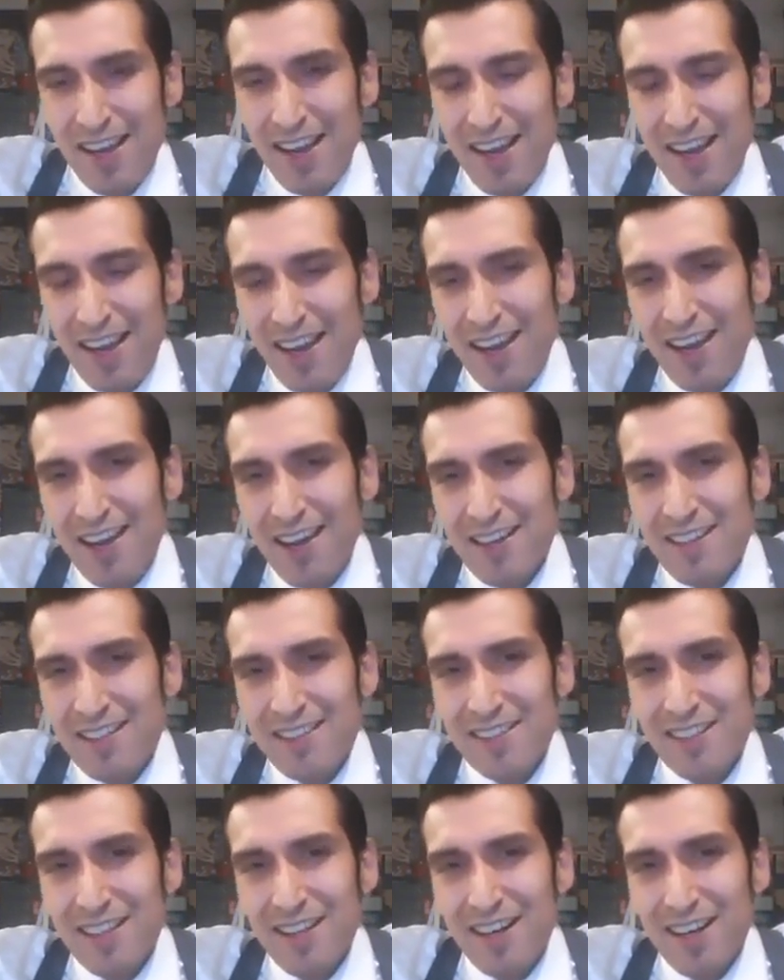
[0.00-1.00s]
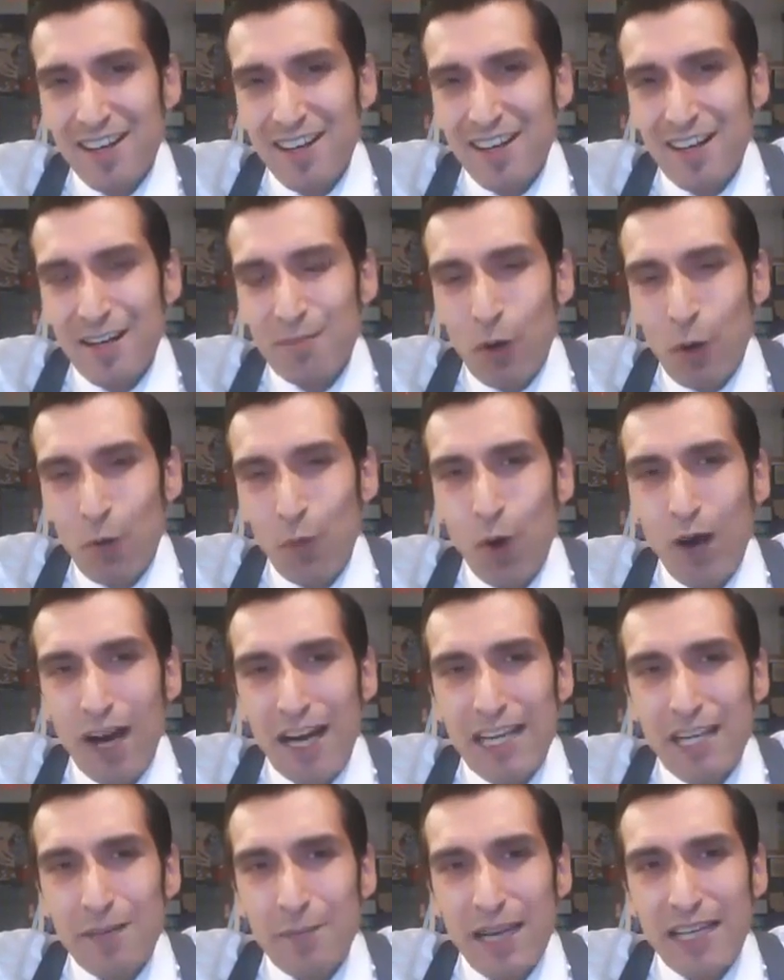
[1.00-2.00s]
And why
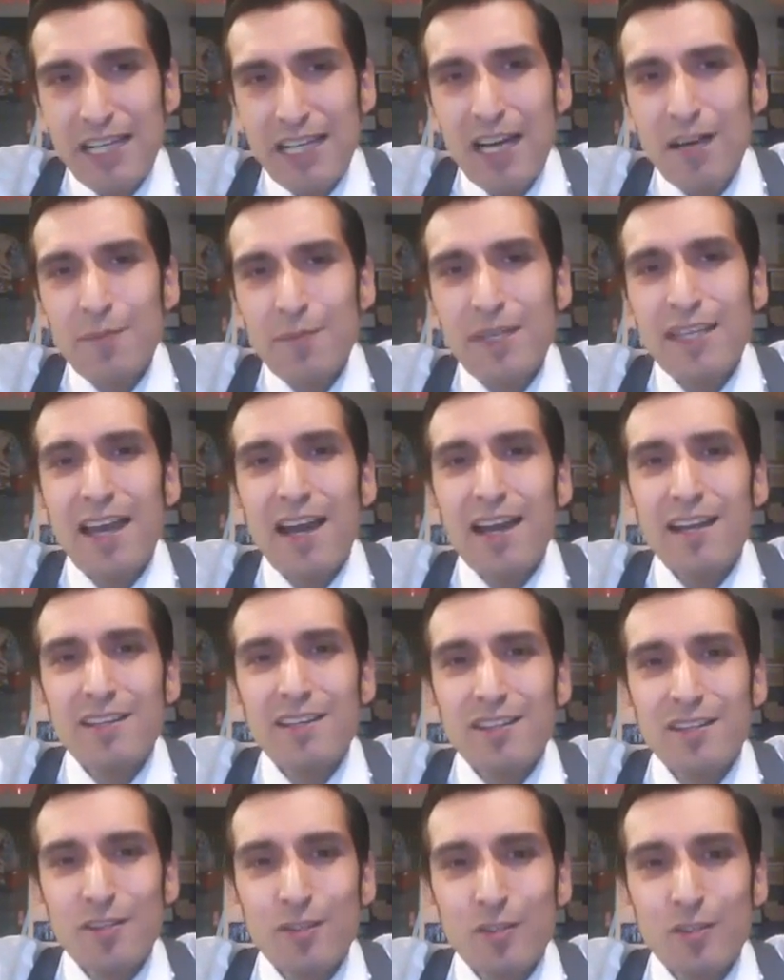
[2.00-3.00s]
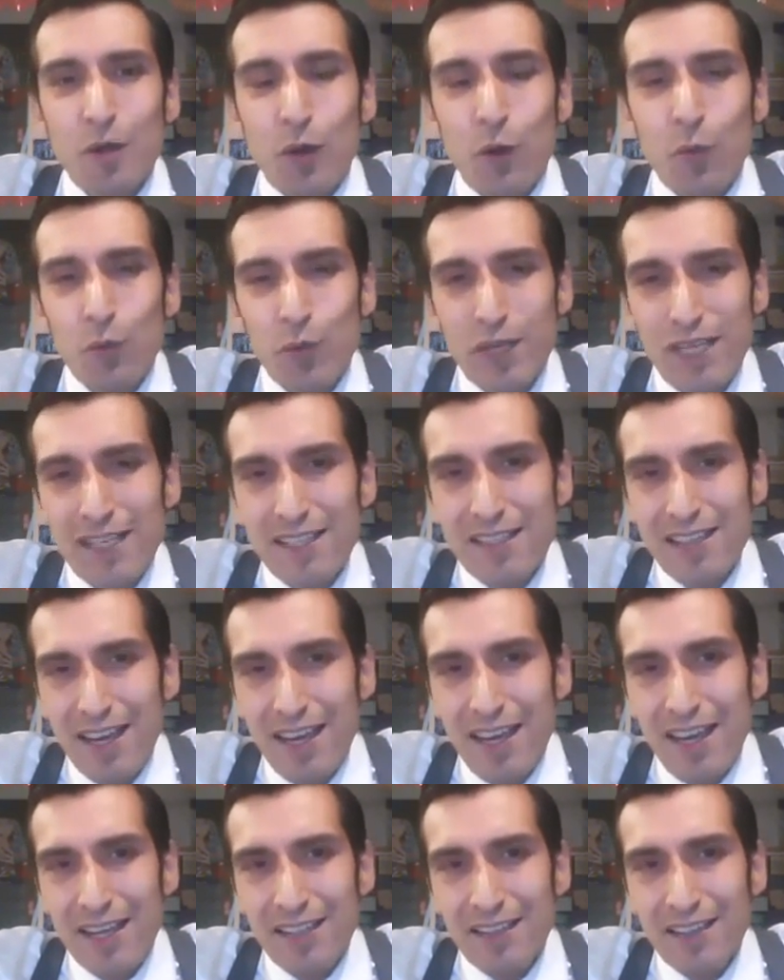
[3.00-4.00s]
am I coming at you with
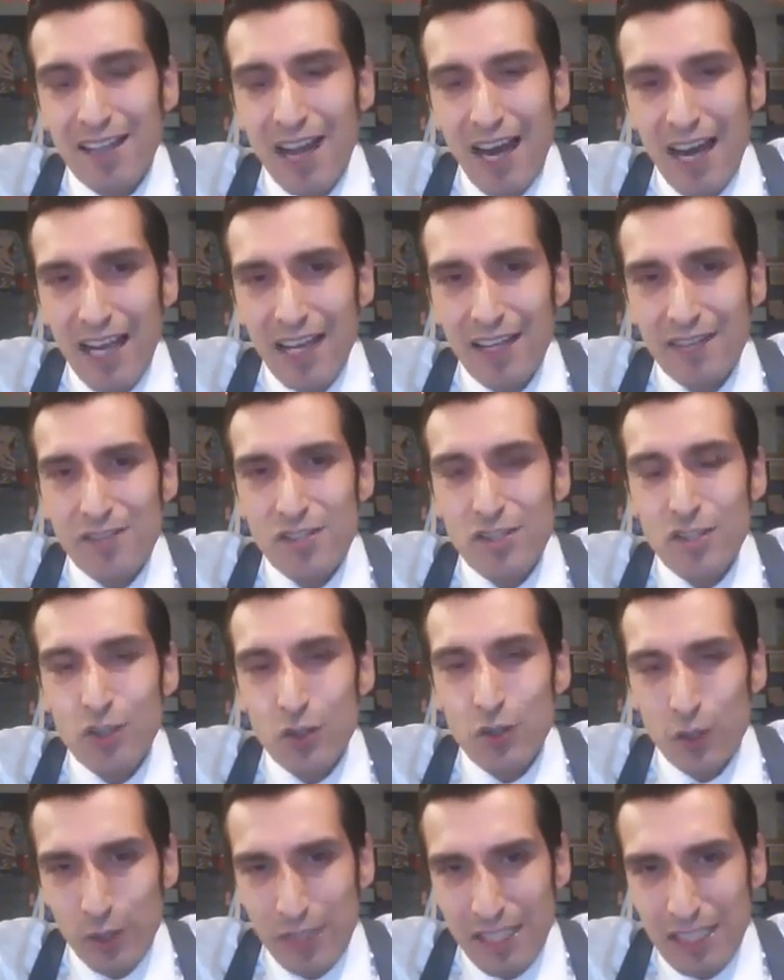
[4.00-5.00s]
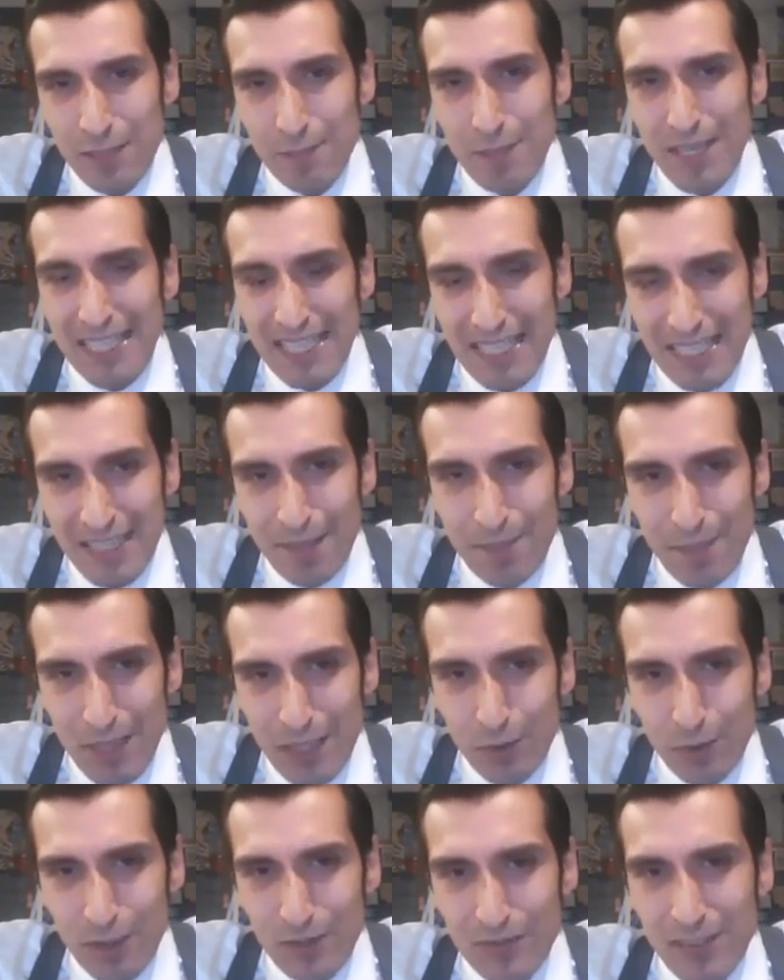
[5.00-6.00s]
a live stream in the
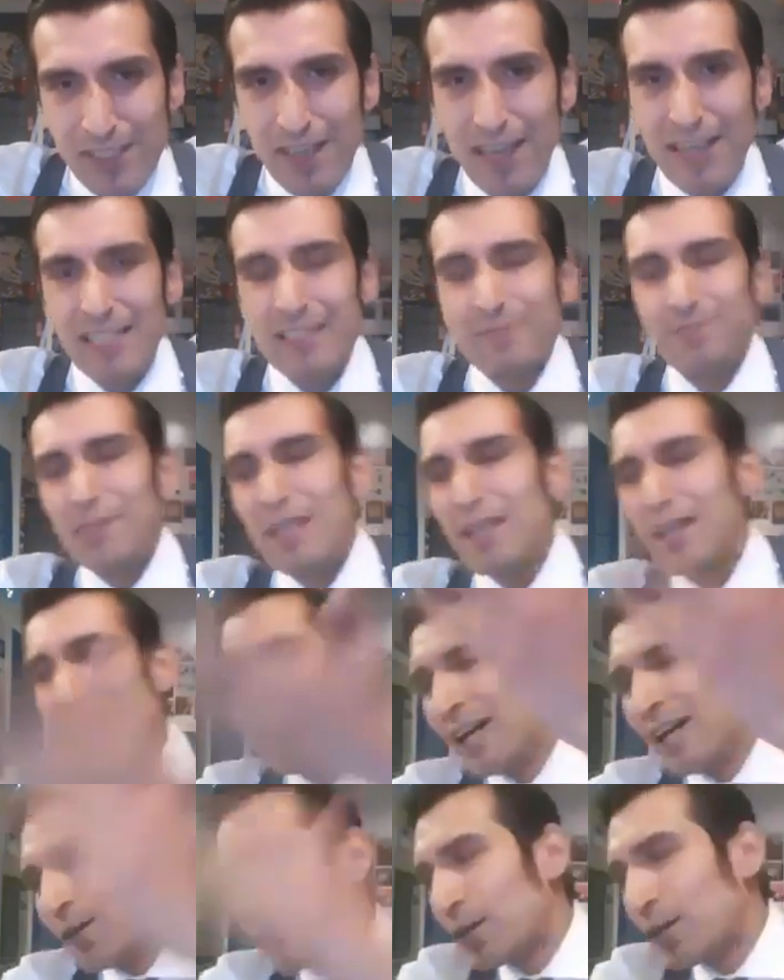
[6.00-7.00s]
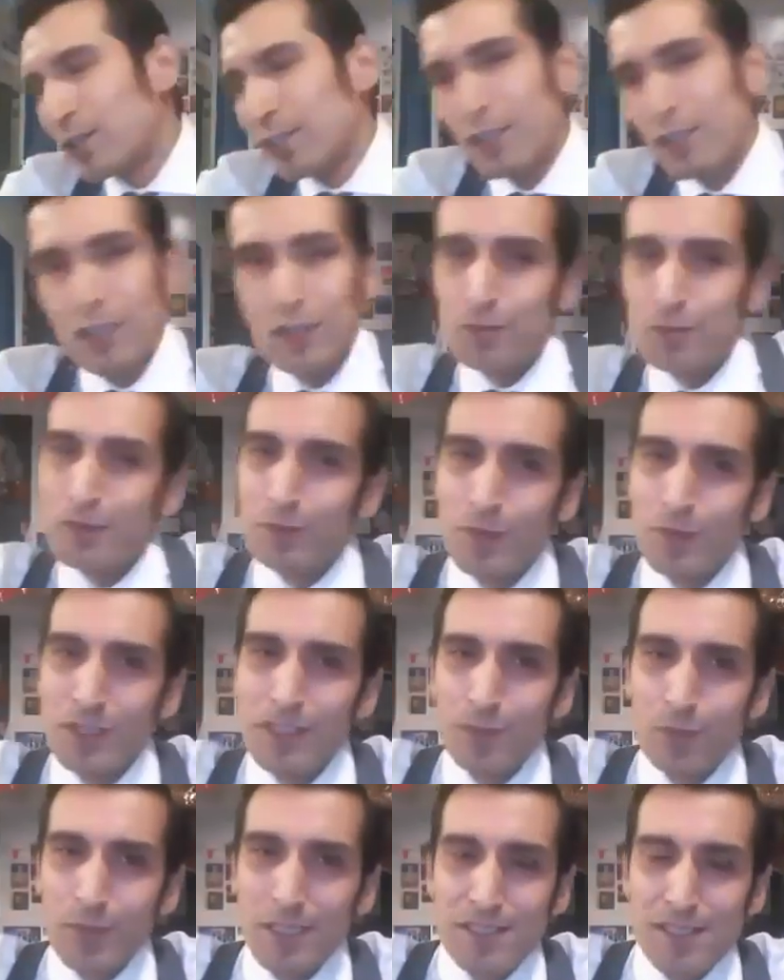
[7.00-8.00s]
middle of the night? Well, one of
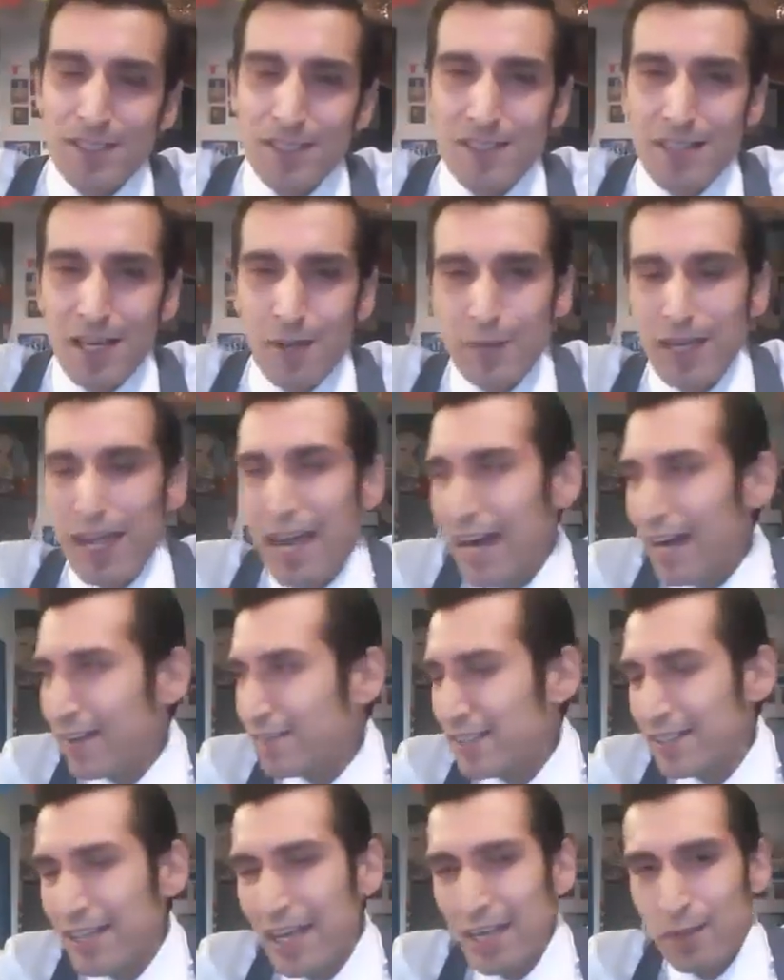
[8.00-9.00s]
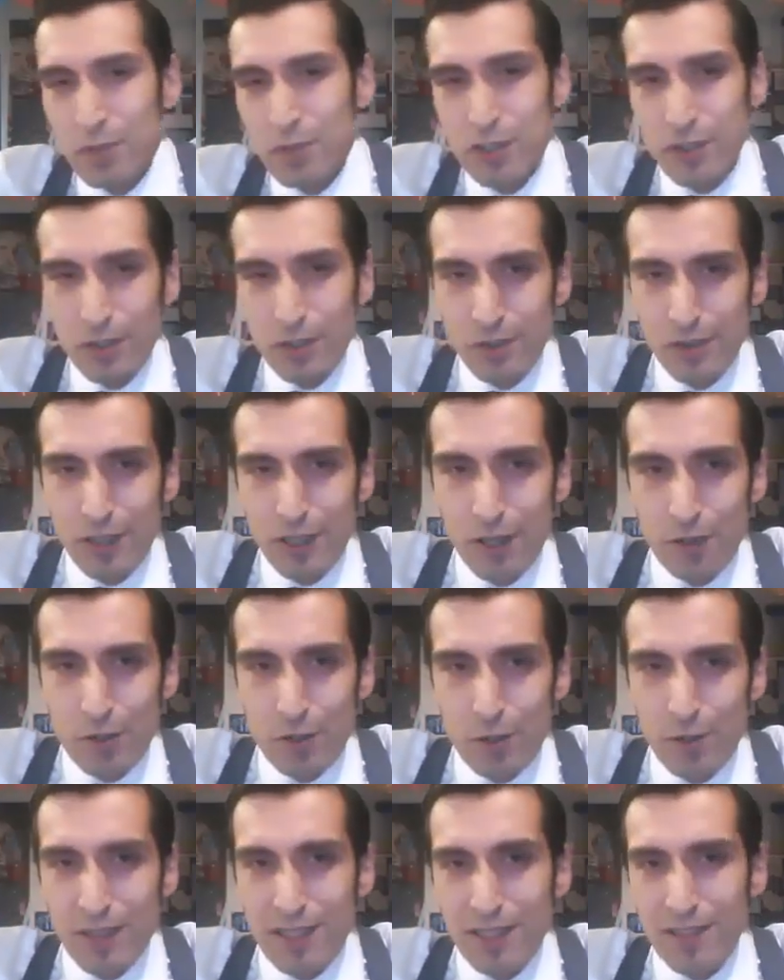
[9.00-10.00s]
the reasons that we have the name
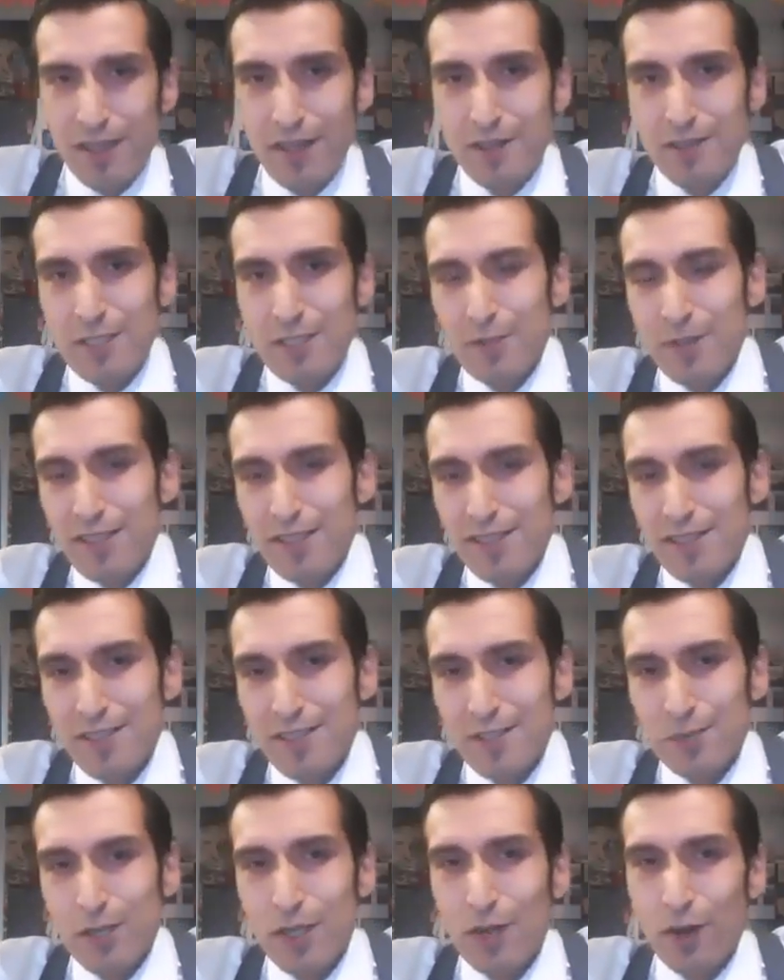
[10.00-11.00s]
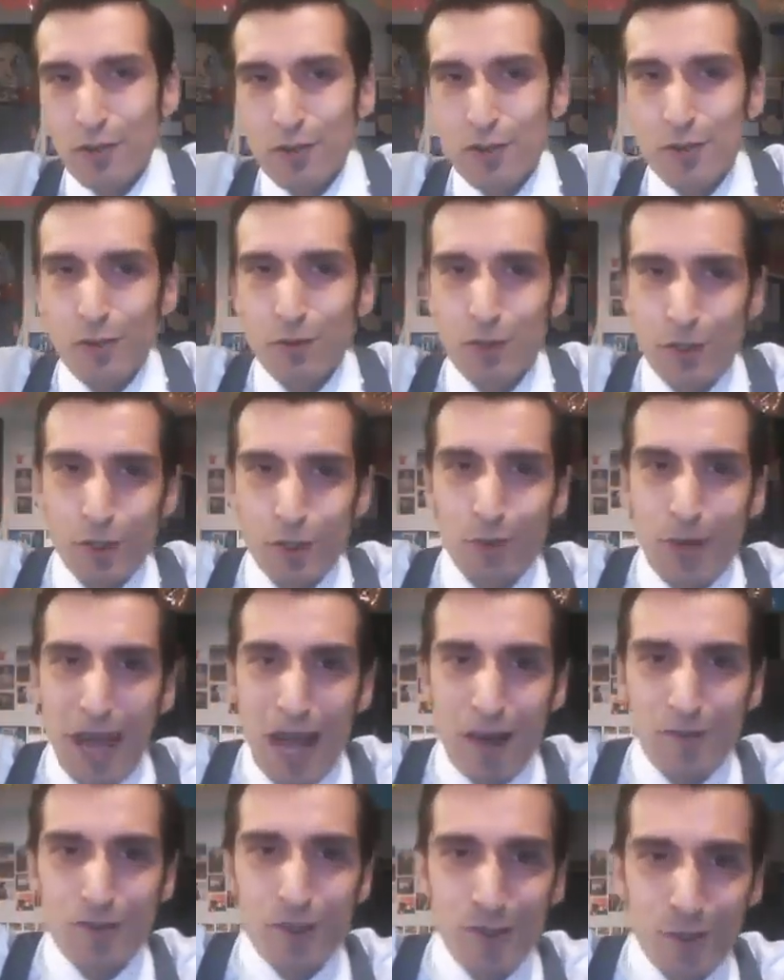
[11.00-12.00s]
studios within there is because we also do
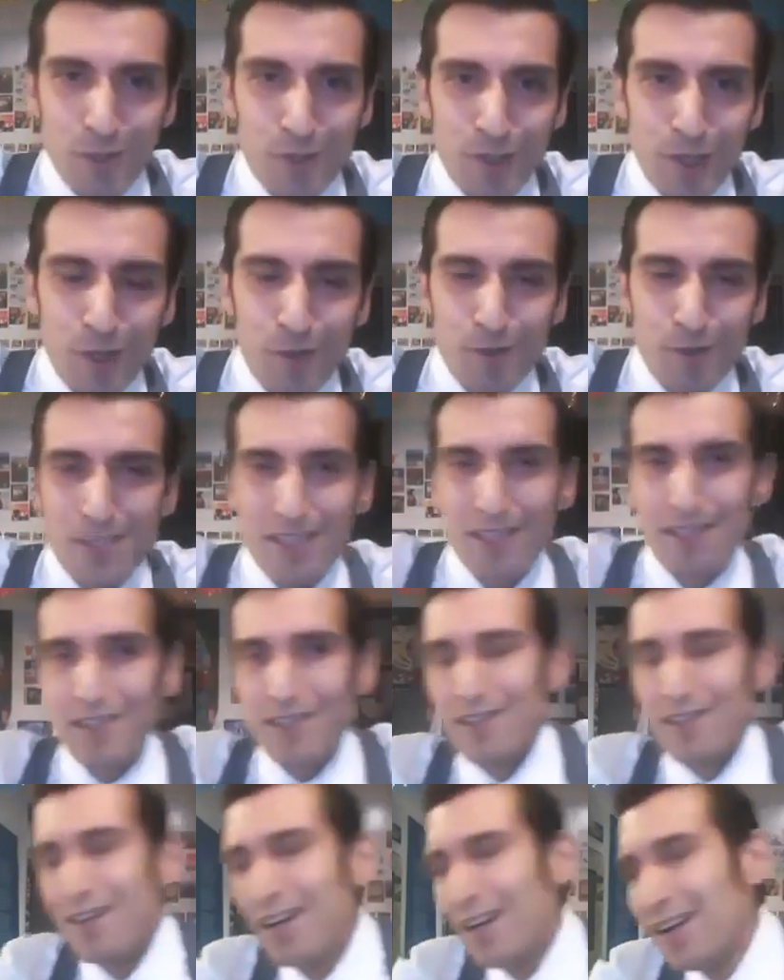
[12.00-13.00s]
have studios here,